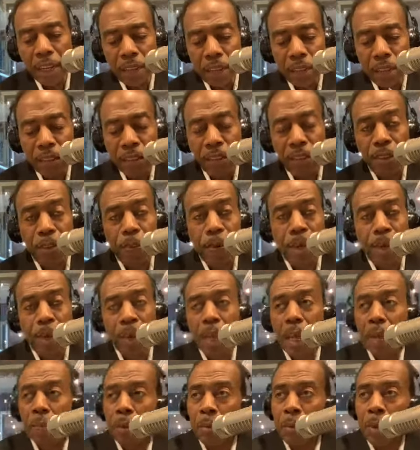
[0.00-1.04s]
This is a great
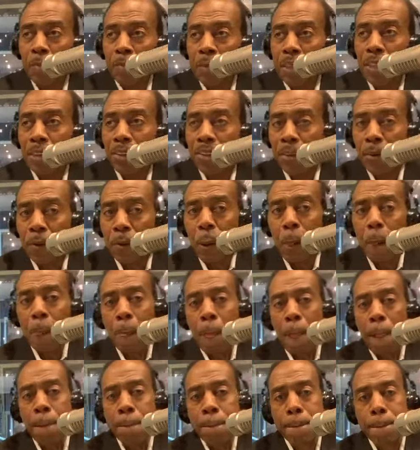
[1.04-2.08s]
time to be a business owner
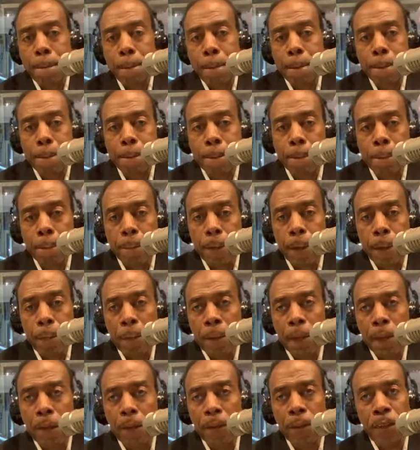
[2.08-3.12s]

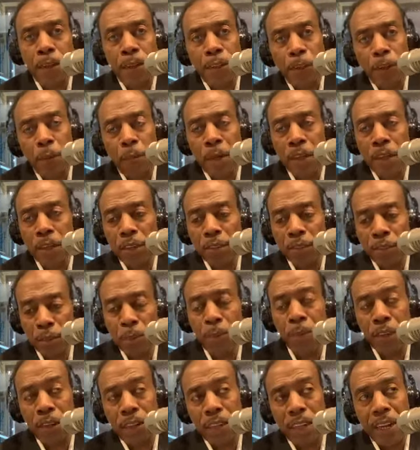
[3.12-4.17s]
because there's so much
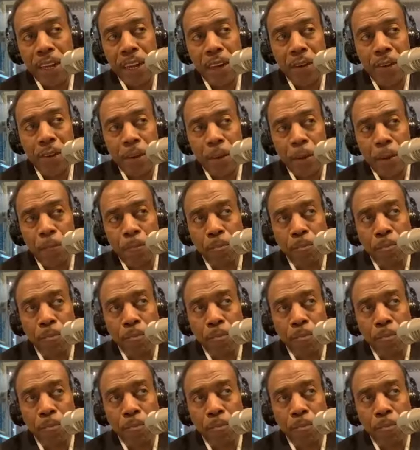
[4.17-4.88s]
uncertainty out here.